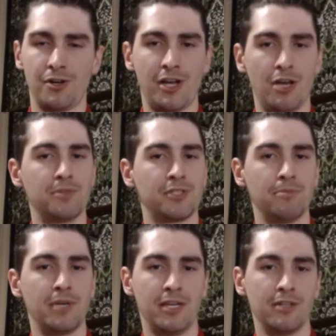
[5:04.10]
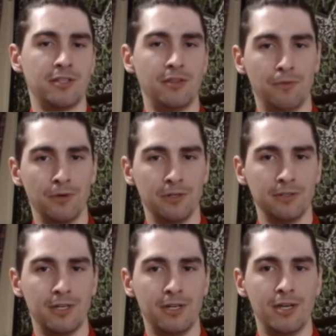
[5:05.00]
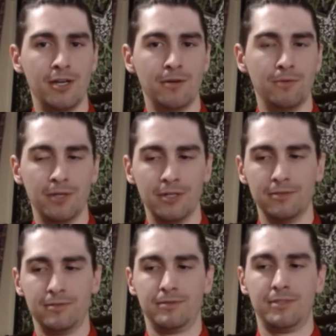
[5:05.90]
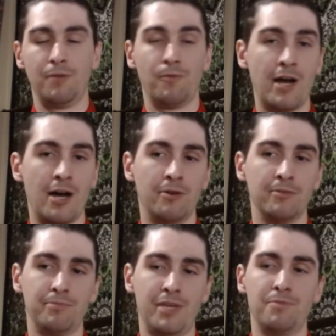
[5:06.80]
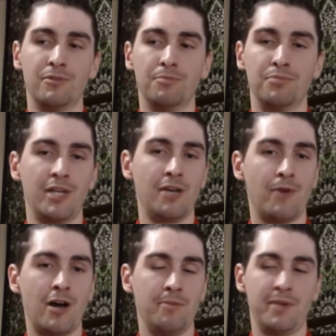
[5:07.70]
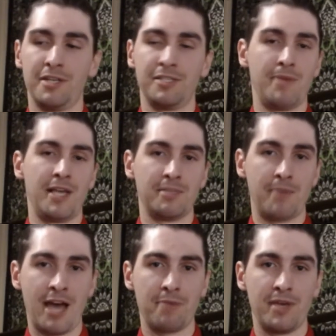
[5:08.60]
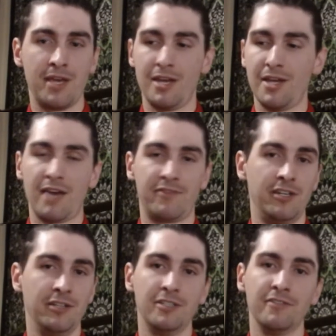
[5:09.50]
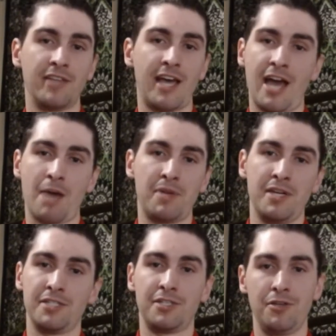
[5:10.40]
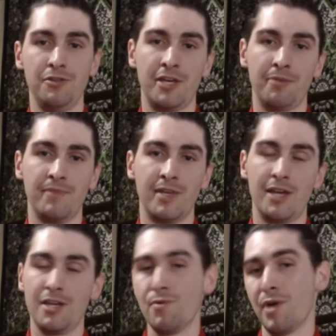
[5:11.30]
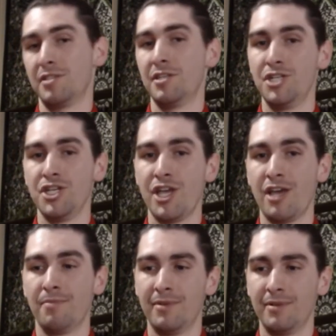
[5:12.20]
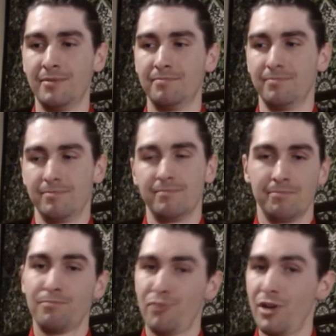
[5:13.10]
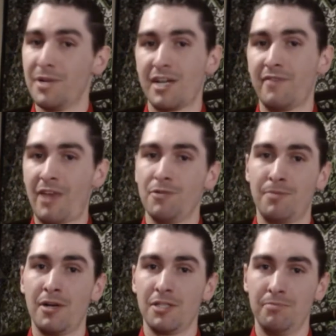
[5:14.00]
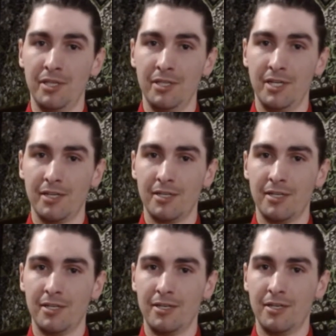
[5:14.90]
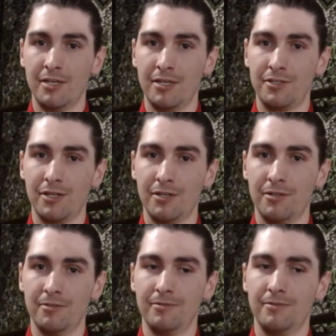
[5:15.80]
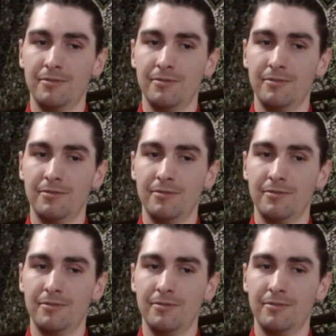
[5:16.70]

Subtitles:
turn helps somebody else in the world. Well, in WoW, people play WoW because it makes them happy, and you have to deliver that happiness to them. And you, as the GM, pretty much have that responsibility. So